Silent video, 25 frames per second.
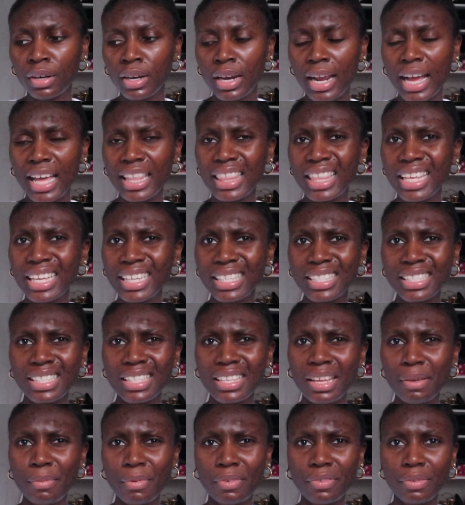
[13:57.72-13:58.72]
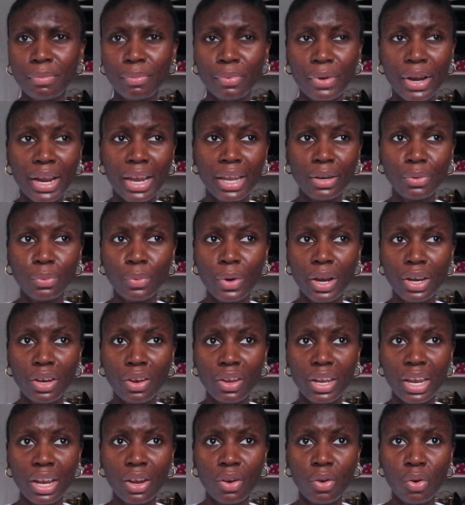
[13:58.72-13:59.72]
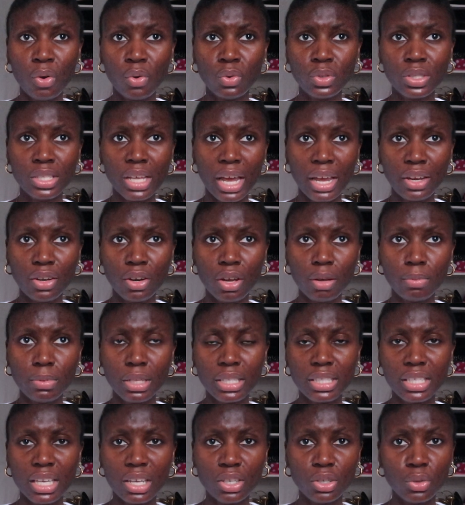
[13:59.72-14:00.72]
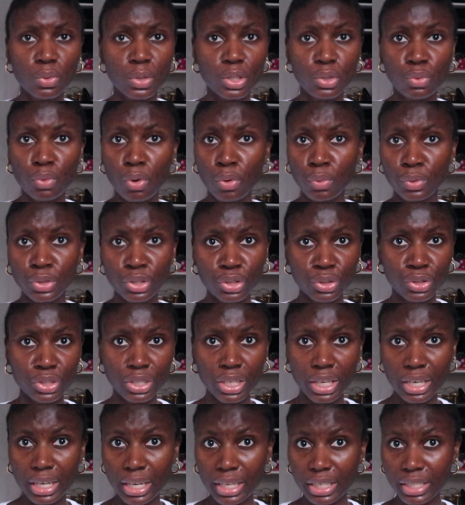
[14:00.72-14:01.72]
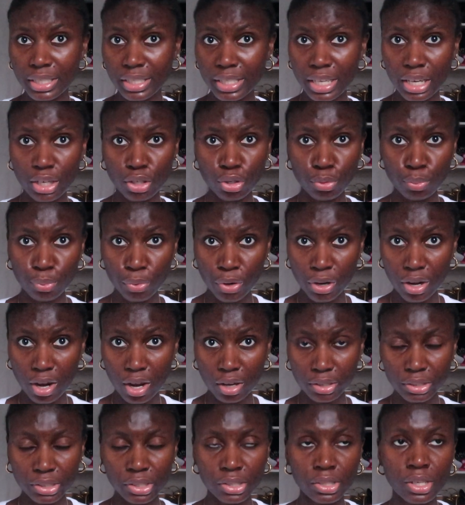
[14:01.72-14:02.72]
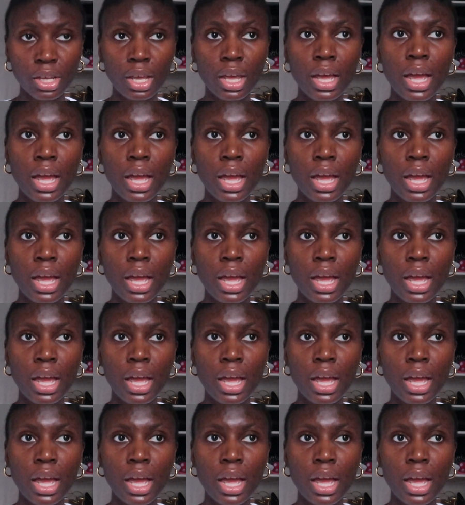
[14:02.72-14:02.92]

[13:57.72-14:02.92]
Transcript: I think it's the name of the brand, where you can go sign up. They tell you what's wrong with your skin and they send you products.